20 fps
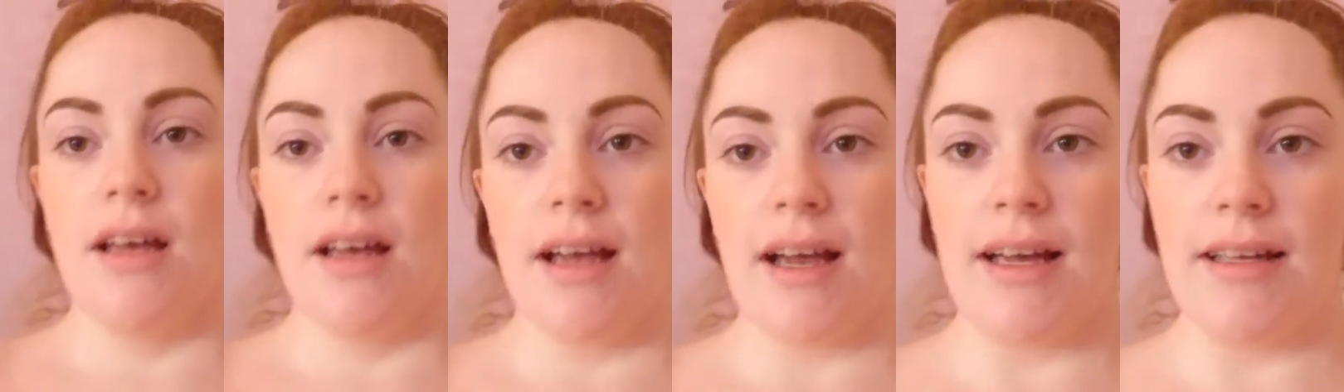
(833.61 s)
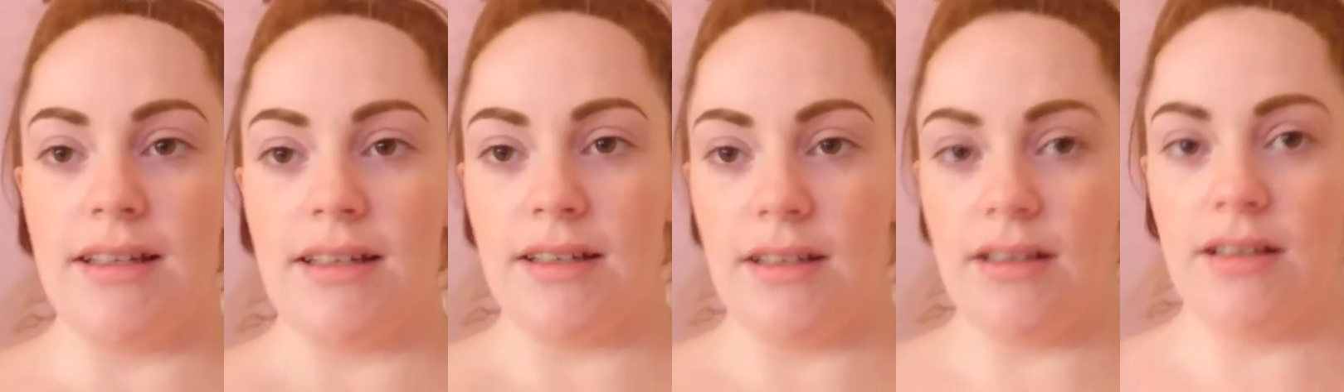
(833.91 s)

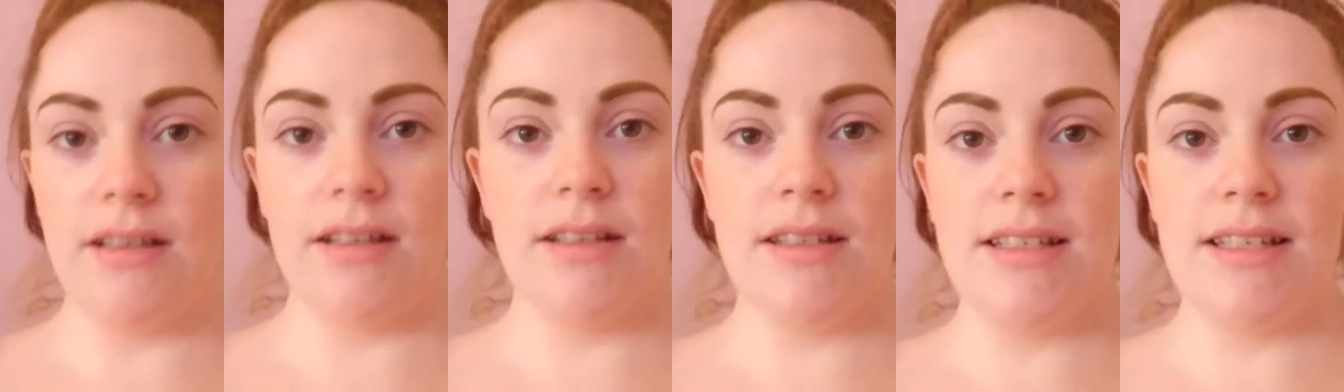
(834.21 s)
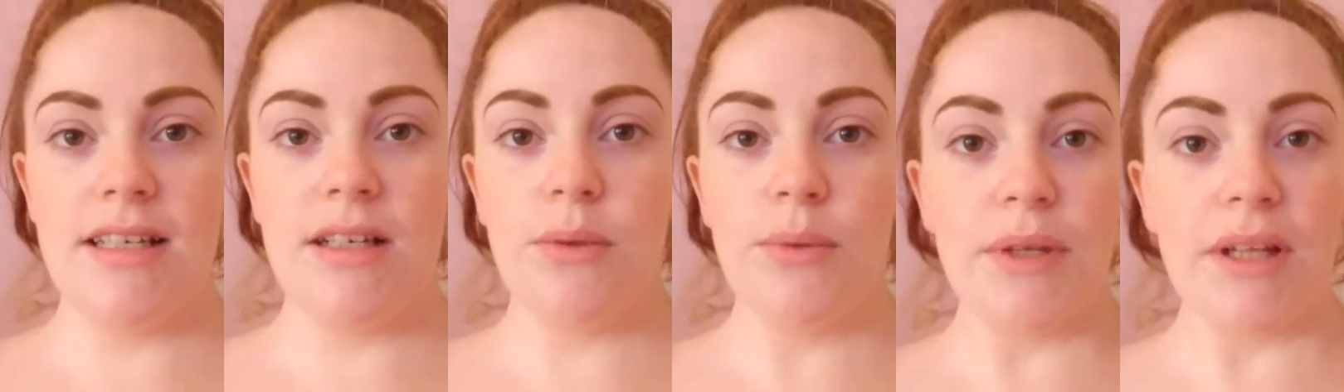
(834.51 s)
kind of
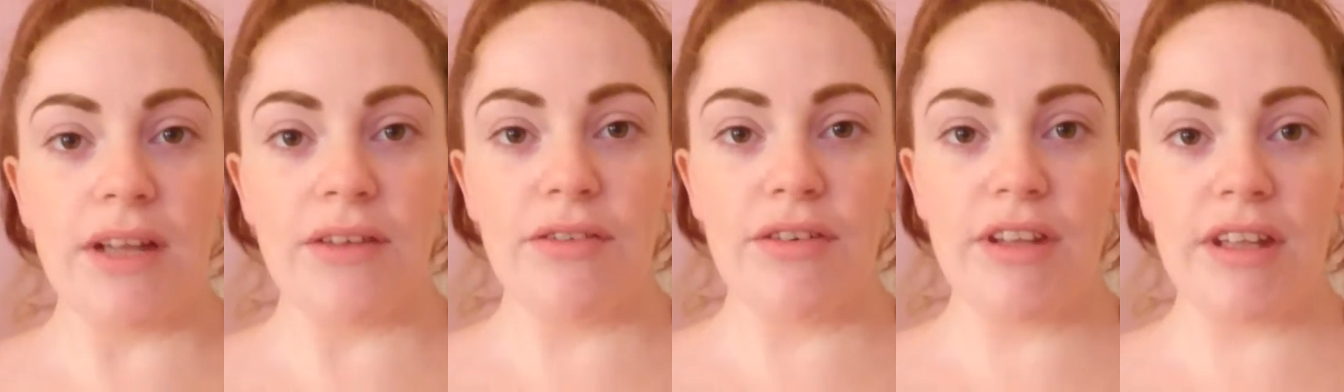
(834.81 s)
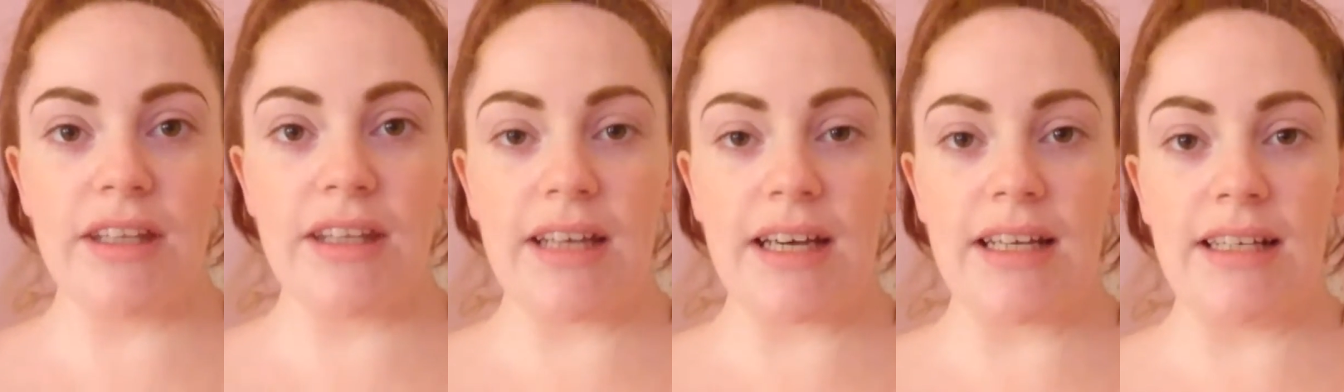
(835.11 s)
deal with
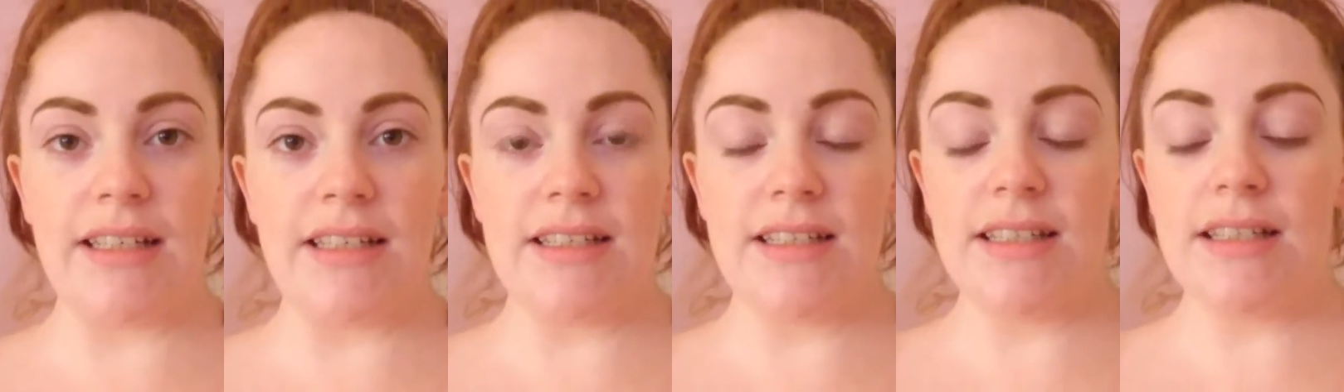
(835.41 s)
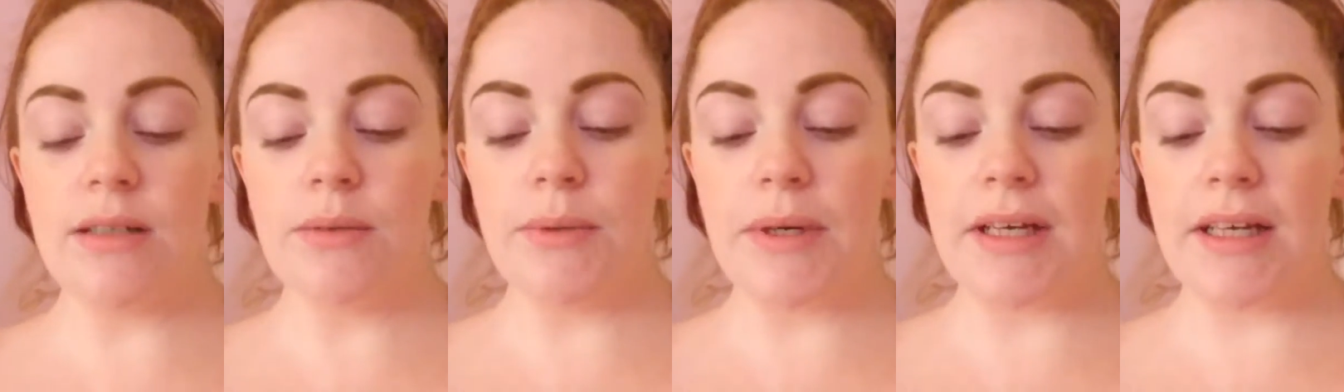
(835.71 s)
everything that I need to
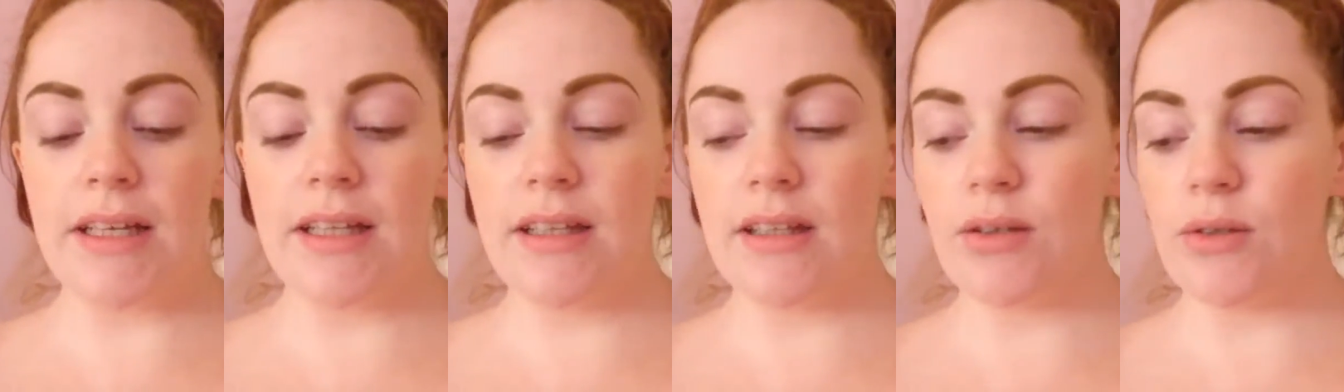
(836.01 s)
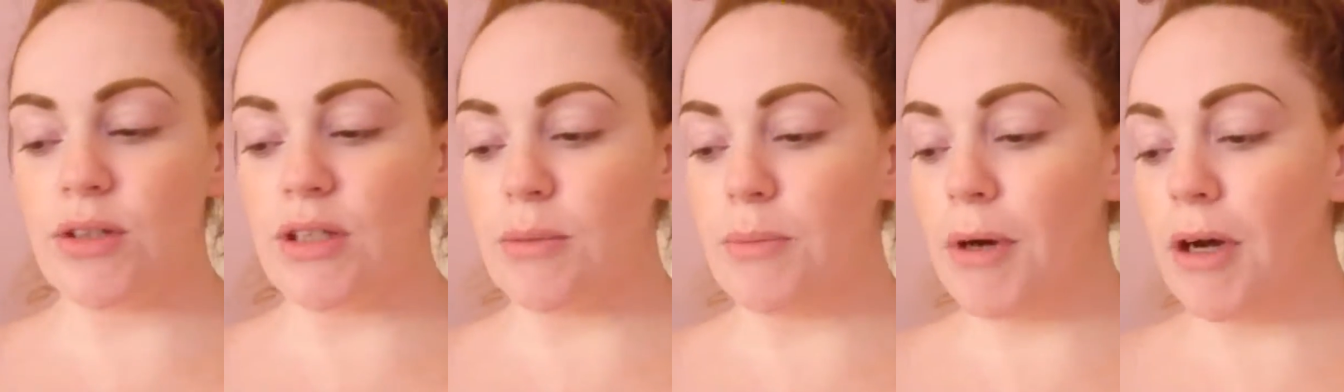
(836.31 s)
deal with, all
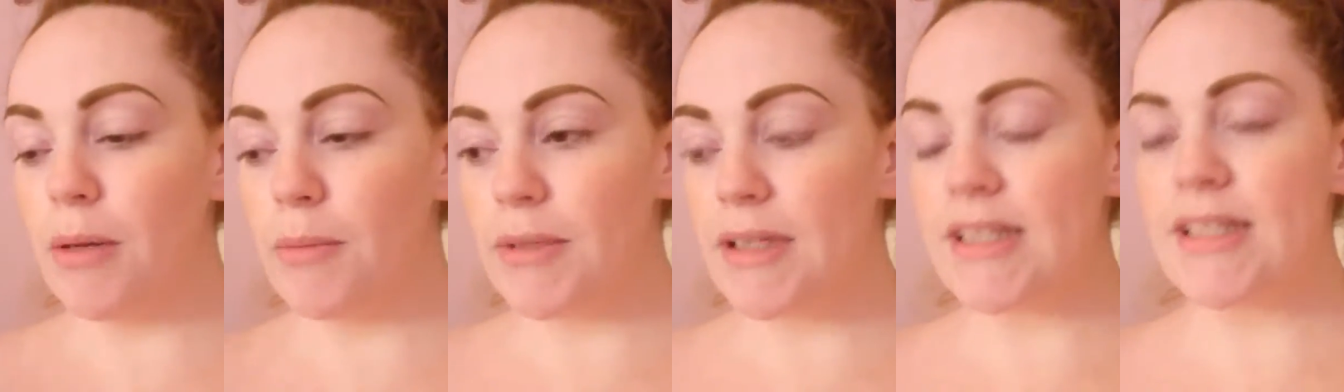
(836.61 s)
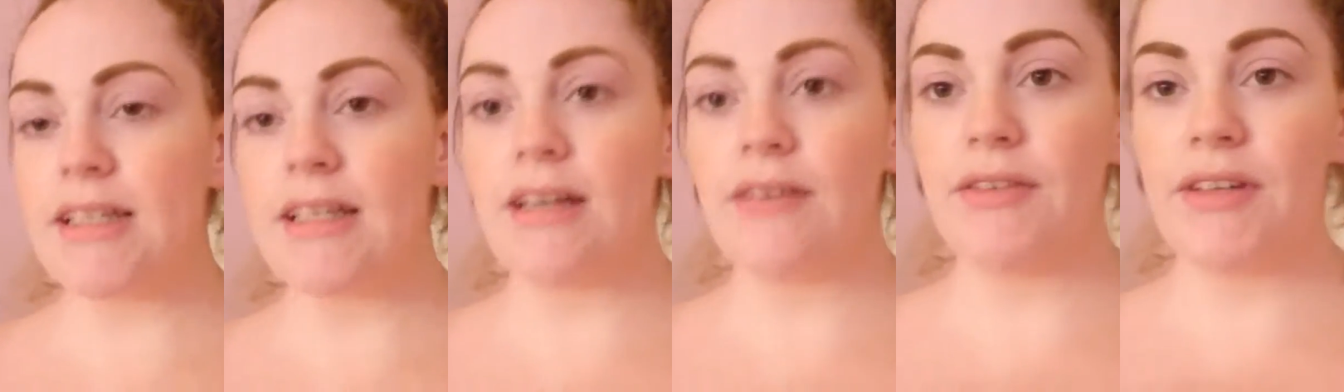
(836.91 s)
the appointments
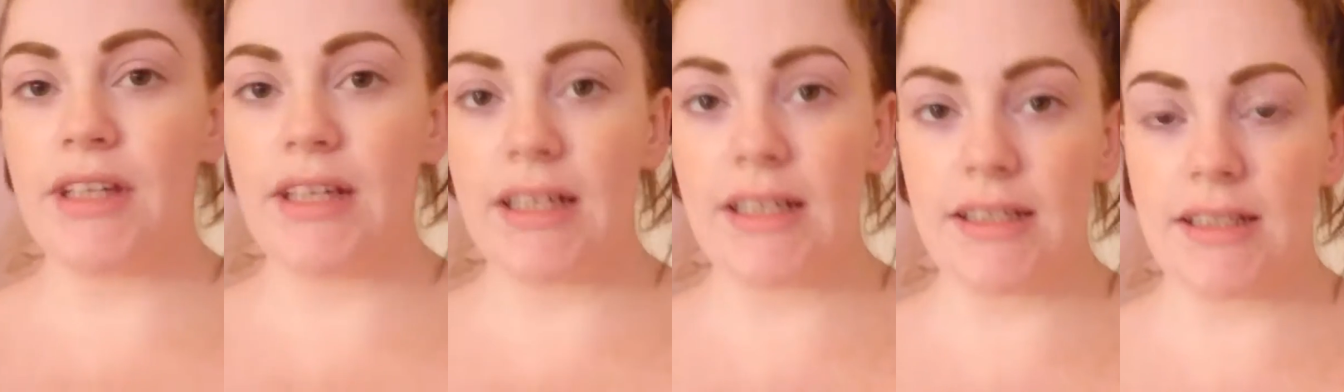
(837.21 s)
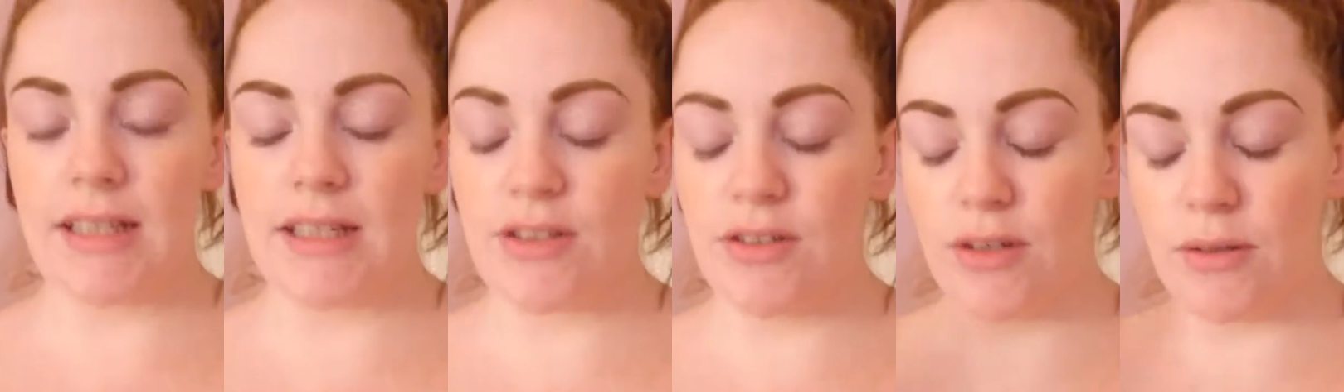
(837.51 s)
and everything, et
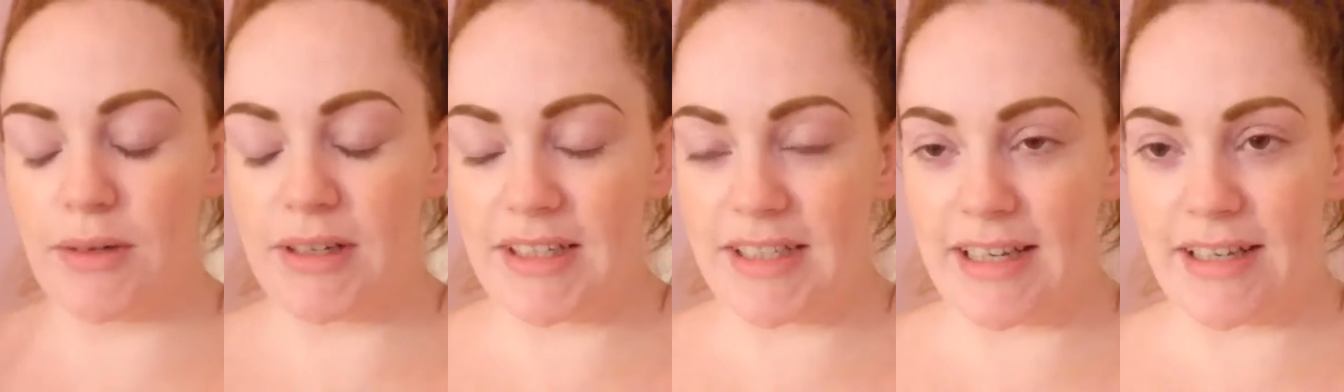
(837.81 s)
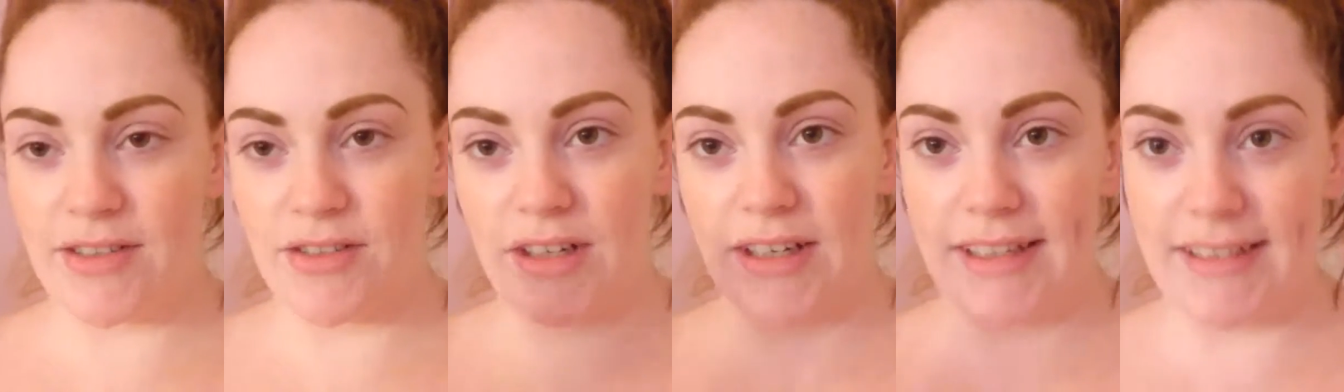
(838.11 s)
cetera, et
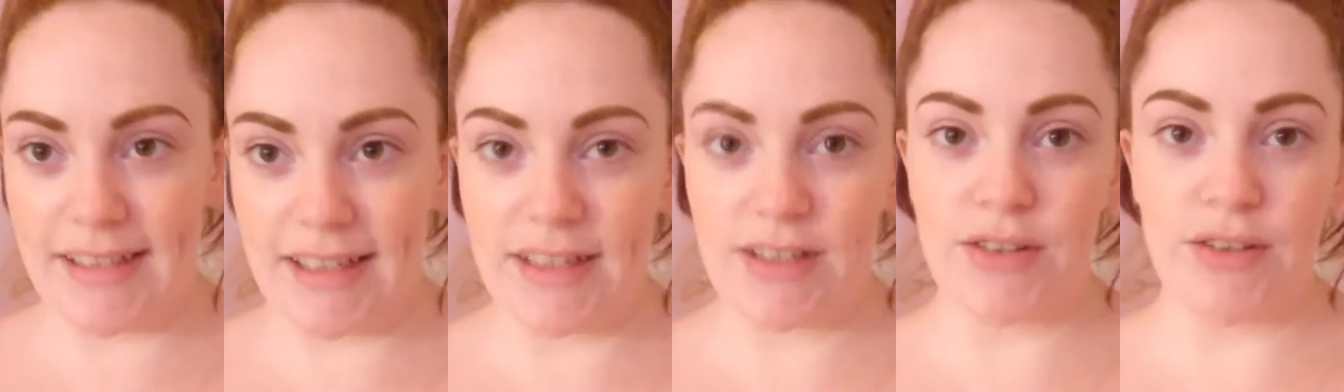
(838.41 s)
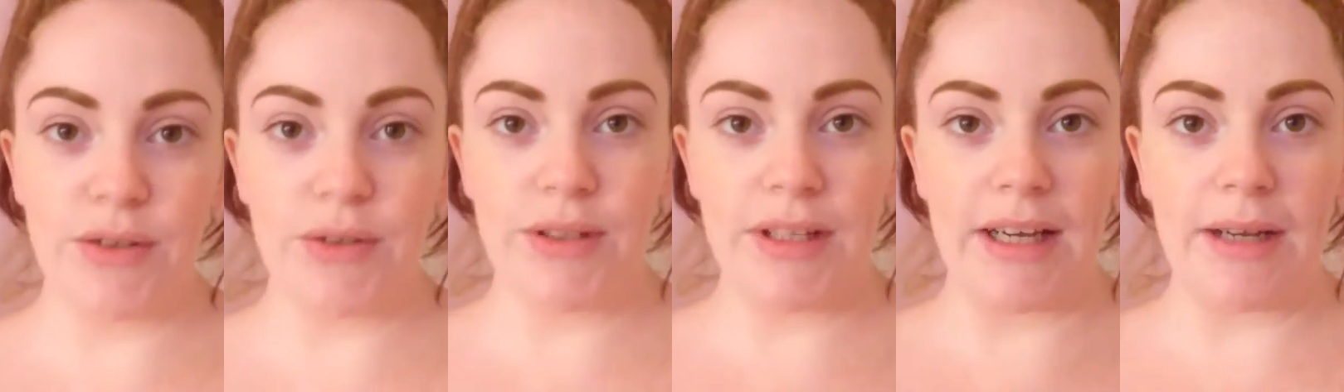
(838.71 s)
cetera, et
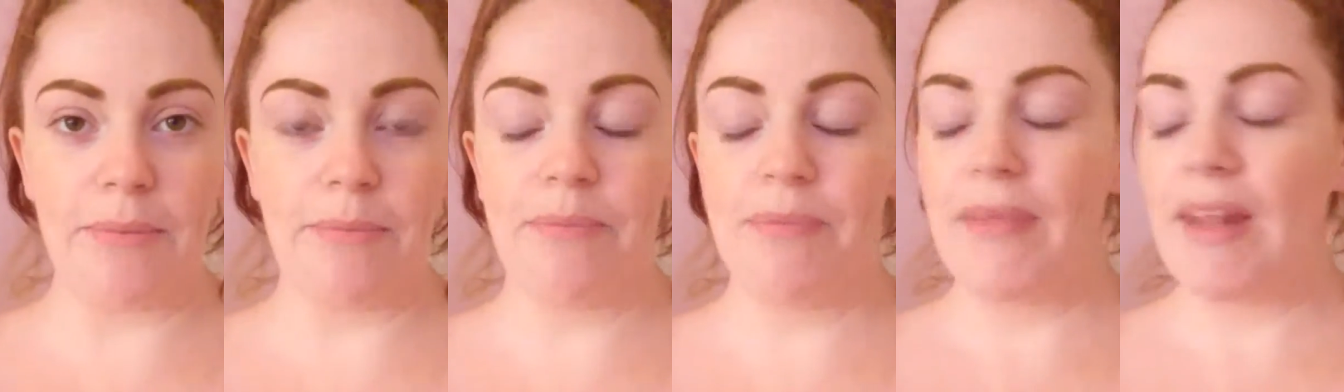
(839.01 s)
cetera, all that.